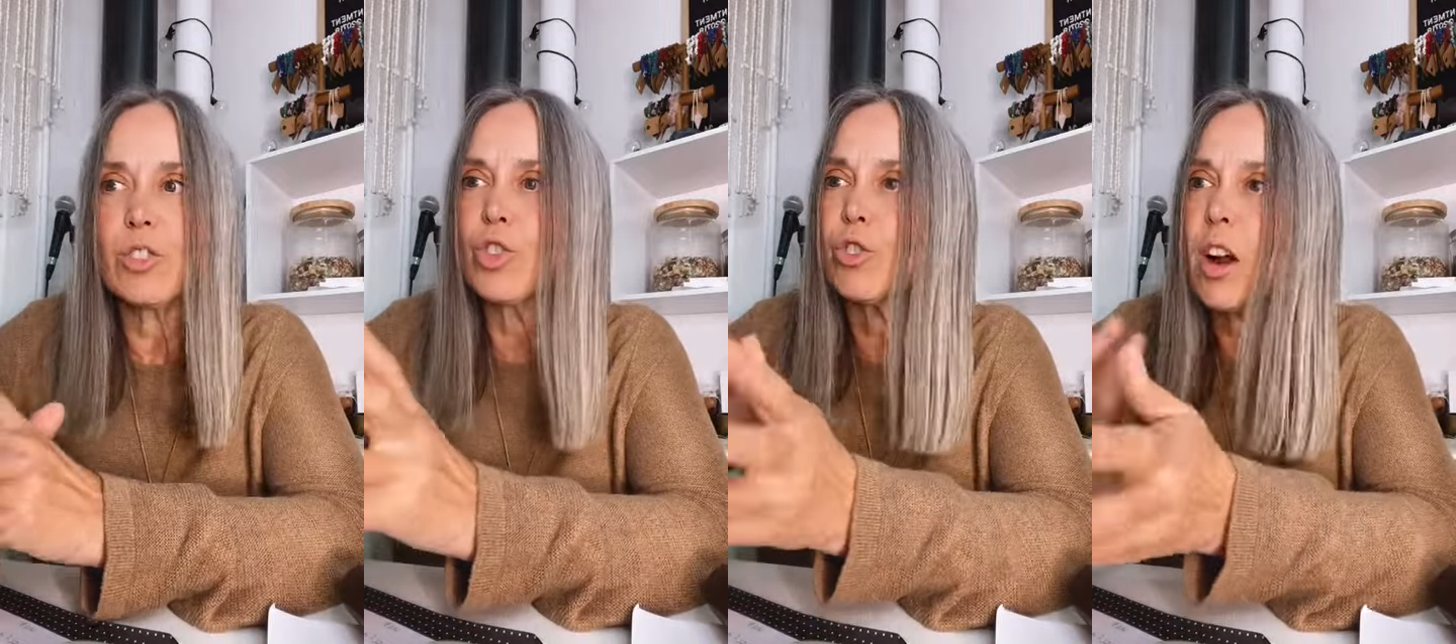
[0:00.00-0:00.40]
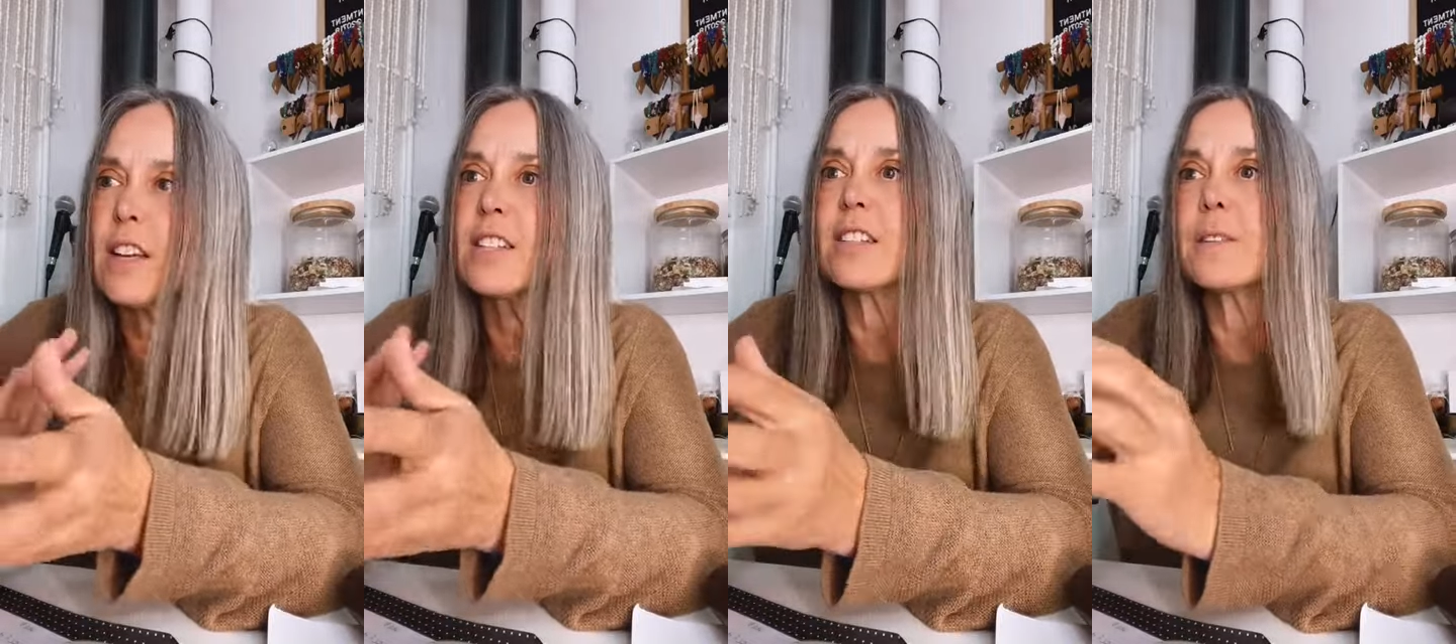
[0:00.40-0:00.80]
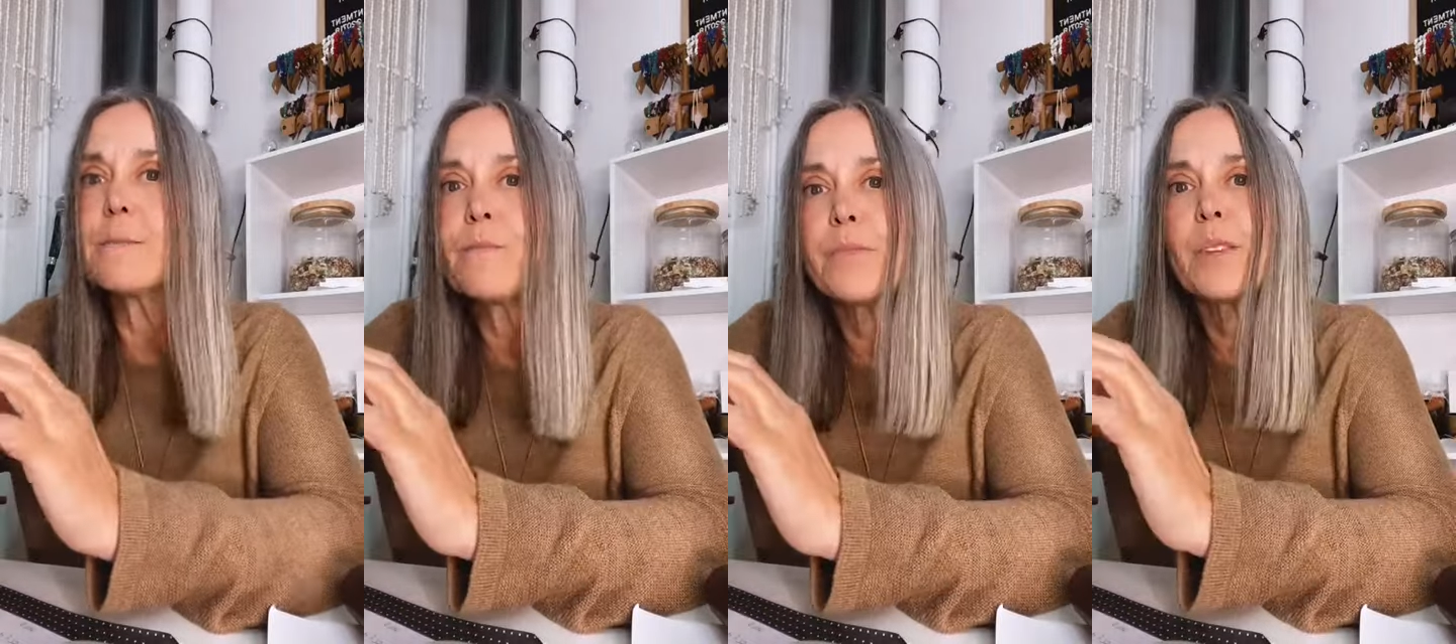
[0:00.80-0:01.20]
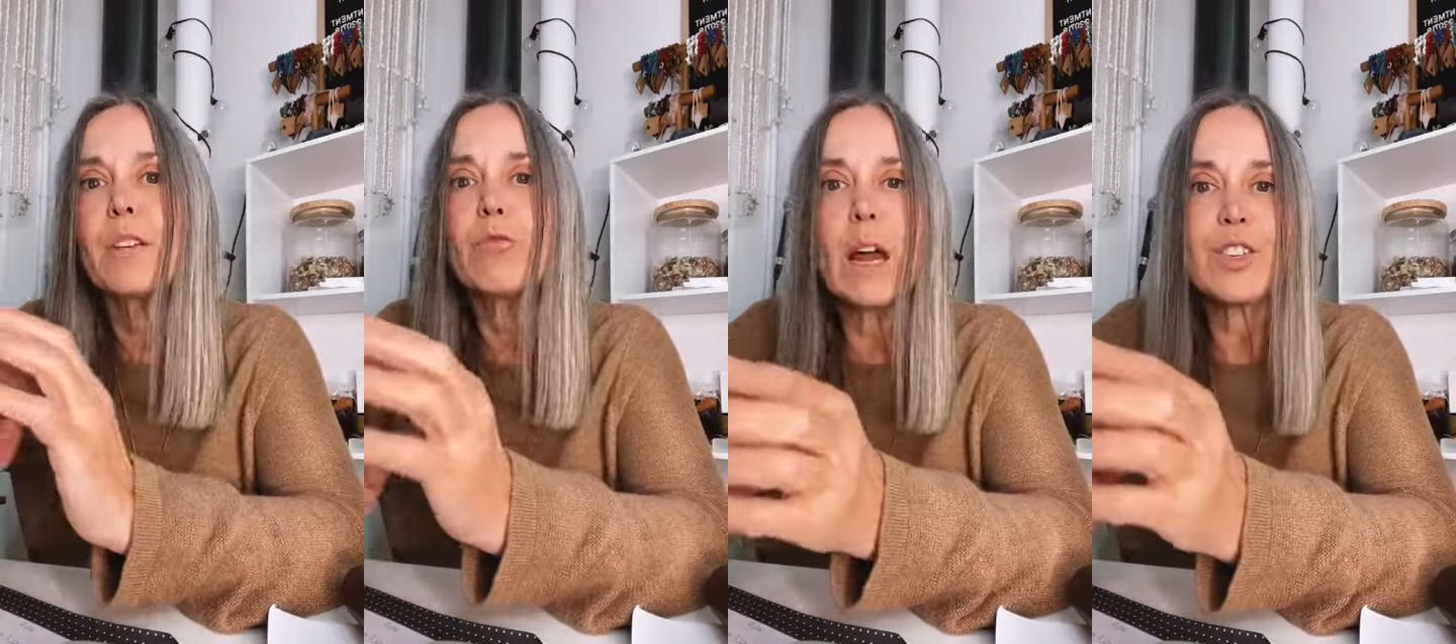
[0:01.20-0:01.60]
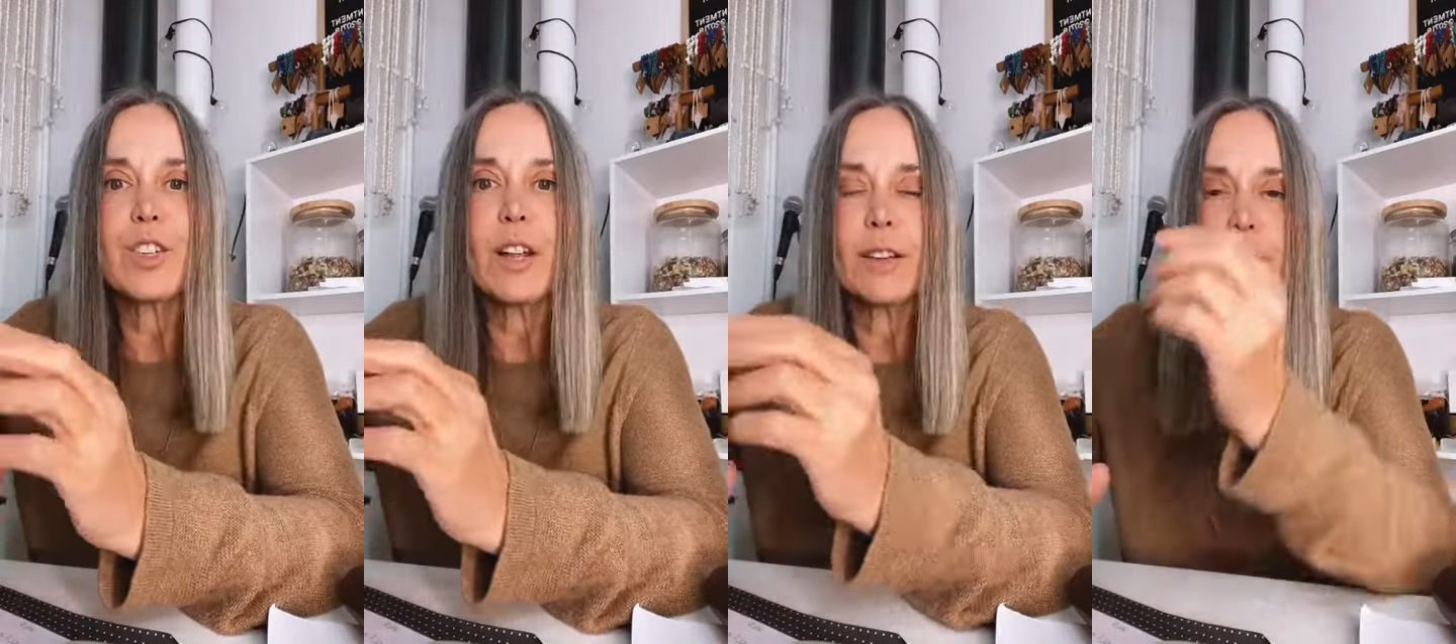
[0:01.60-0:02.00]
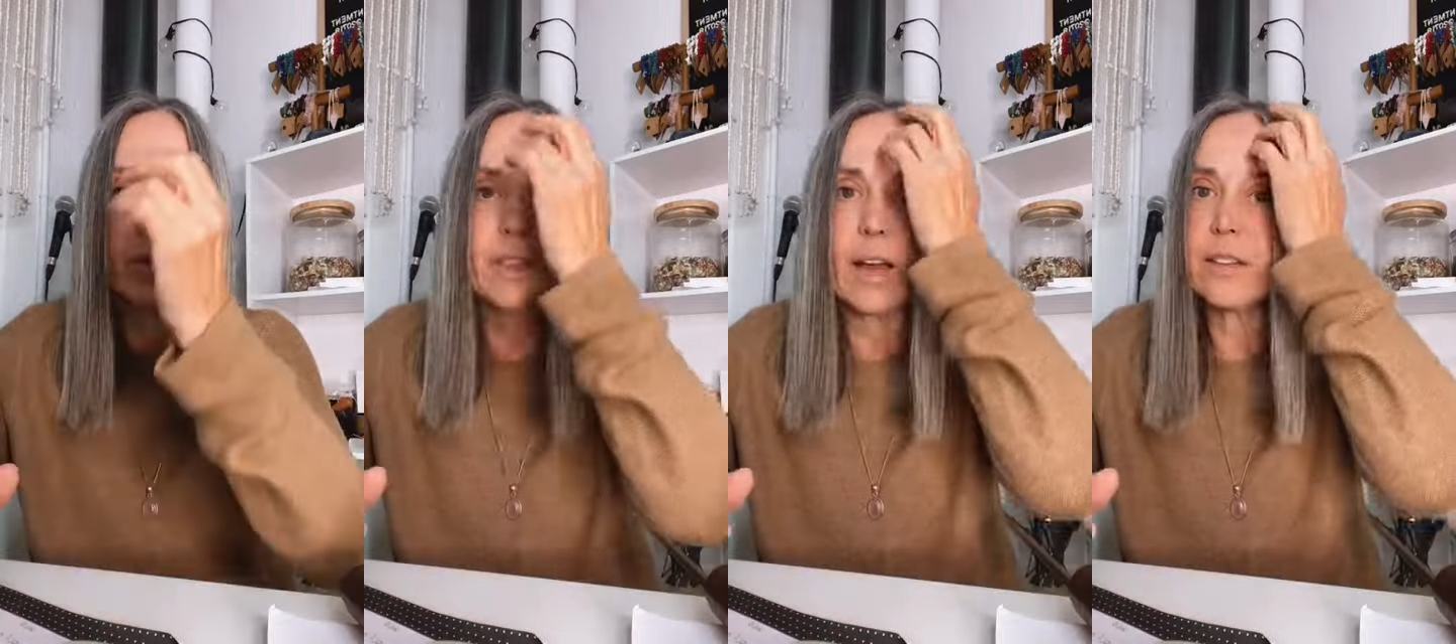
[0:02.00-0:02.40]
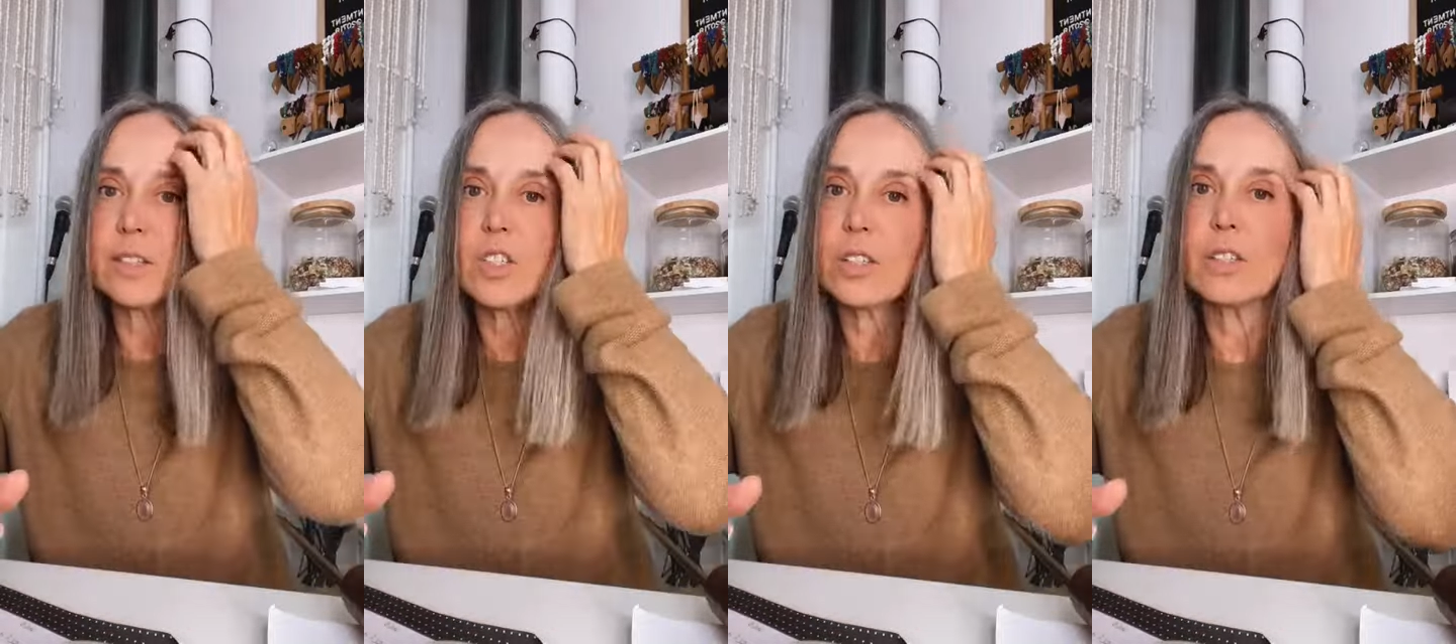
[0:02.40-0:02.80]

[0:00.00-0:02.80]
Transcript: trying to rationalize with that is